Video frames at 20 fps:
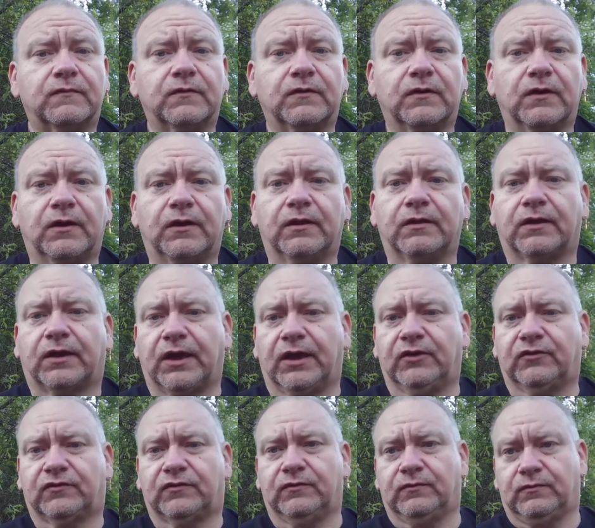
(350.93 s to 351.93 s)
And in
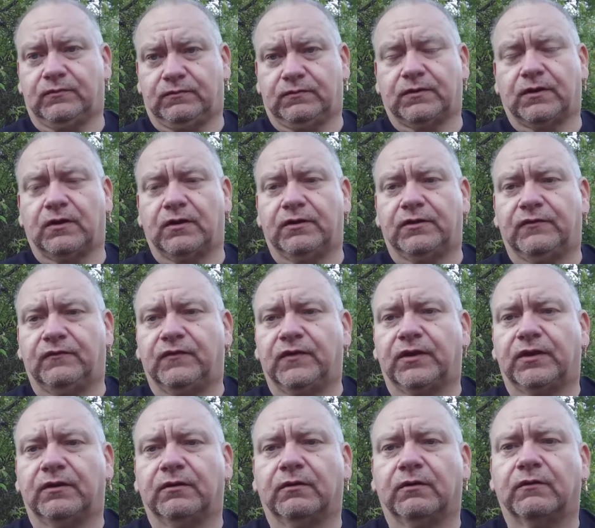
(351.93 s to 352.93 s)
case you heard the
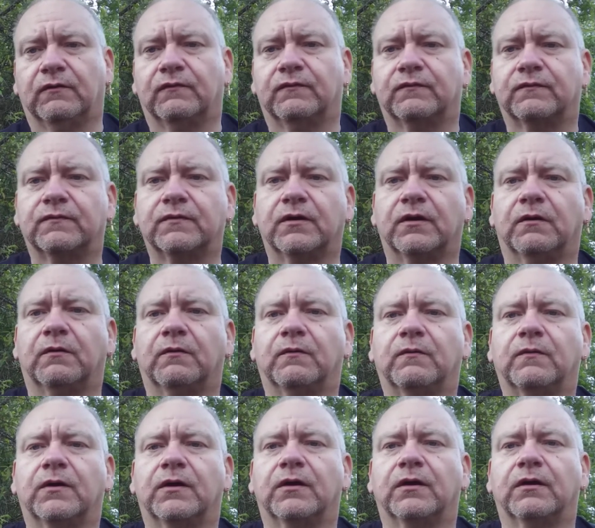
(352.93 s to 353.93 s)
video of, you
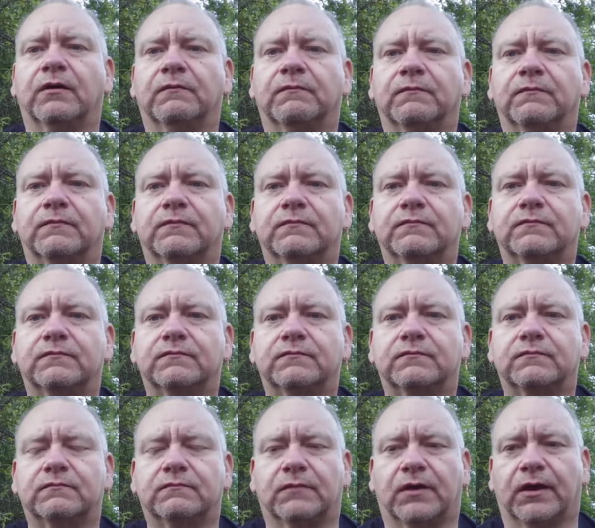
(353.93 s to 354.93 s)
know,
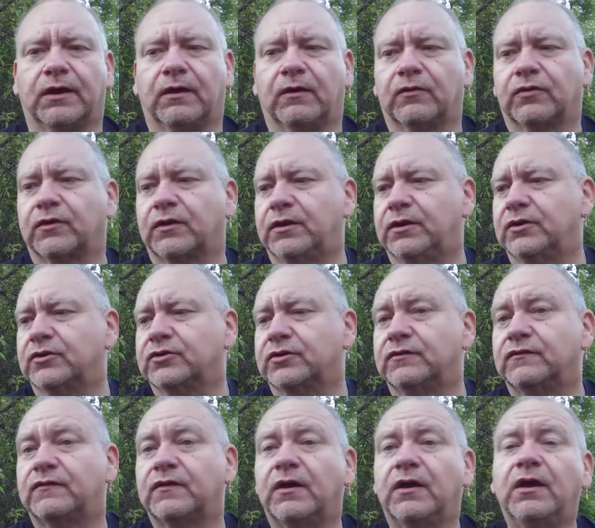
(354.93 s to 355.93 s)
my health
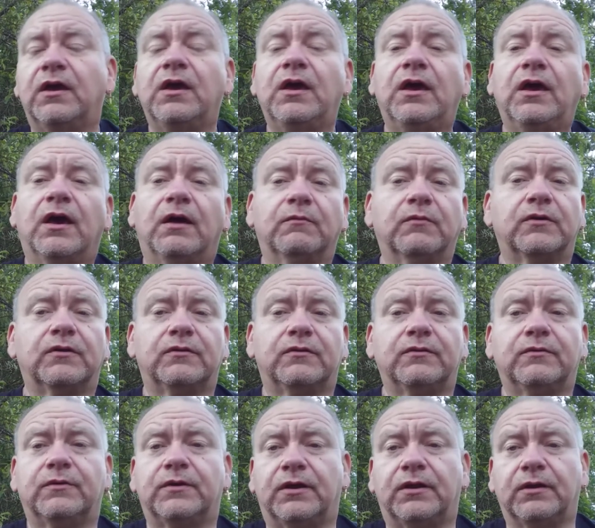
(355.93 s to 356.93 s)
conditions, I'm going to
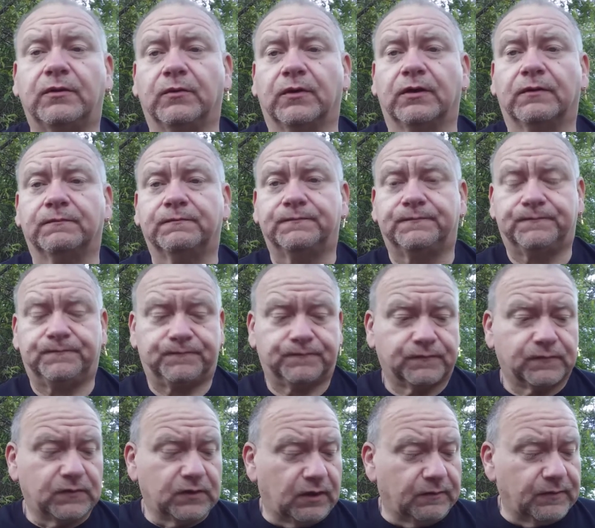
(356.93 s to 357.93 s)
do it anyway.
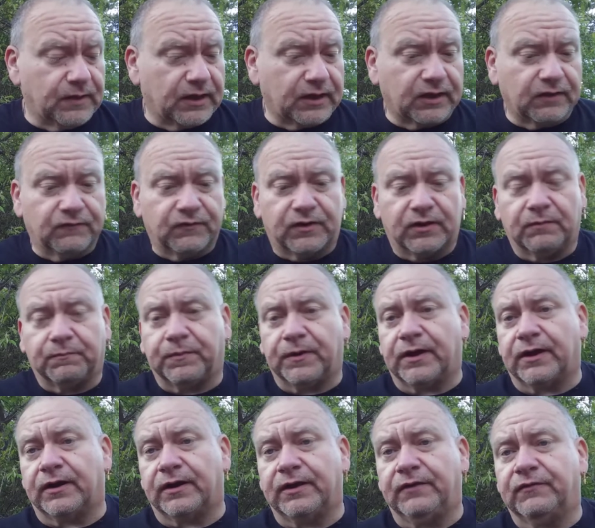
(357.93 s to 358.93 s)
I'm not giving up
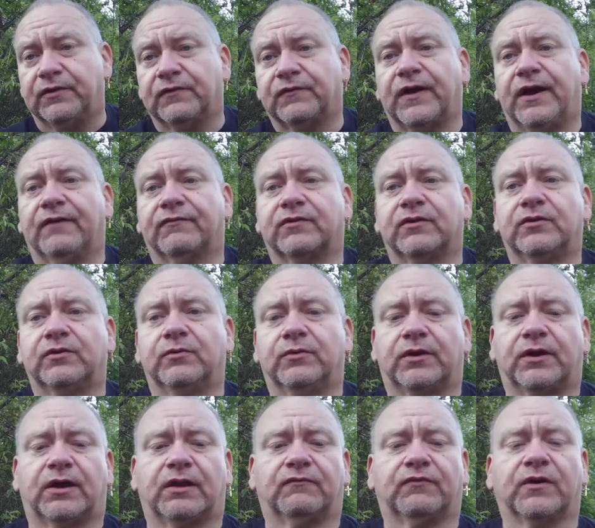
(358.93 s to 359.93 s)
on it, even if I have to do it
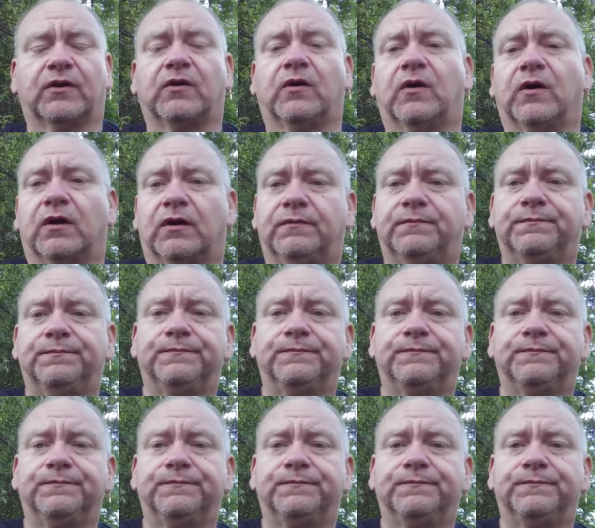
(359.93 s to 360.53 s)
out of a car,